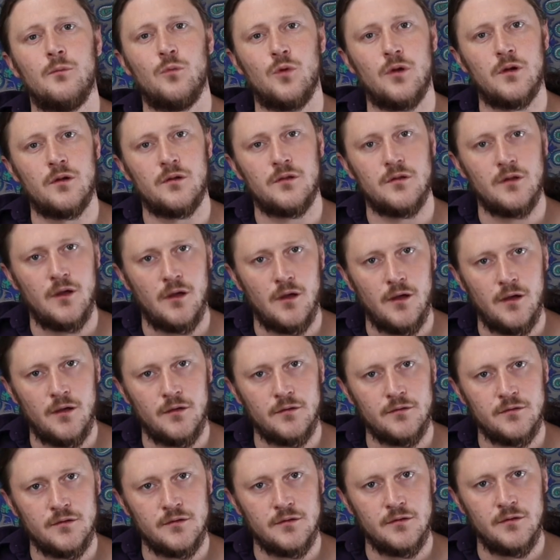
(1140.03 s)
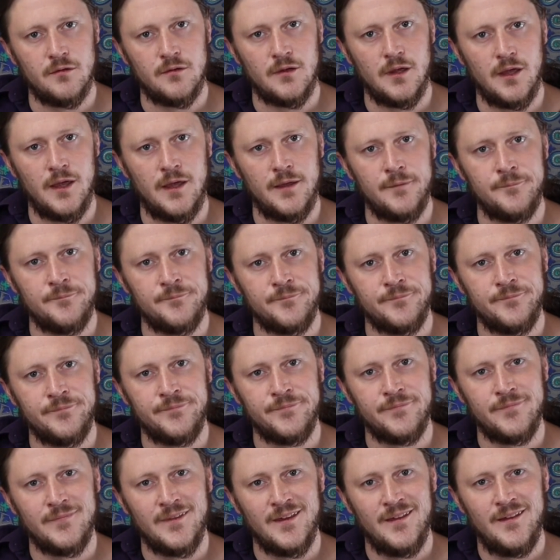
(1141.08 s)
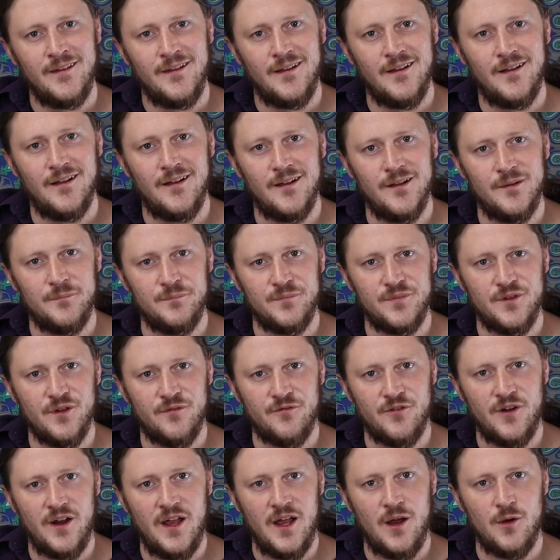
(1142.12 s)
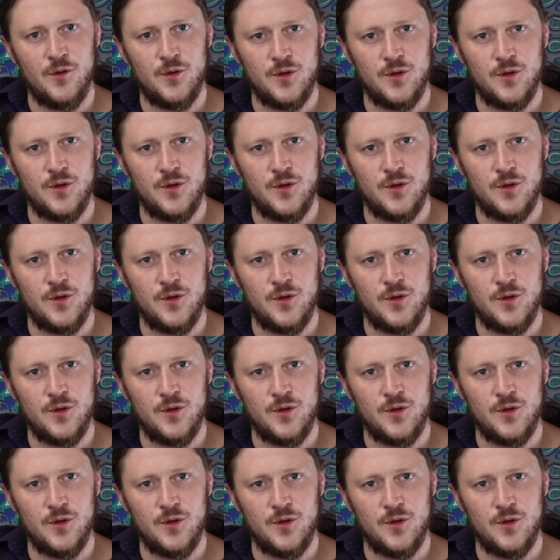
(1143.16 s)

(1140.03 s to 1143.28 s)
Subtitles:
more songs. Okay. So for now,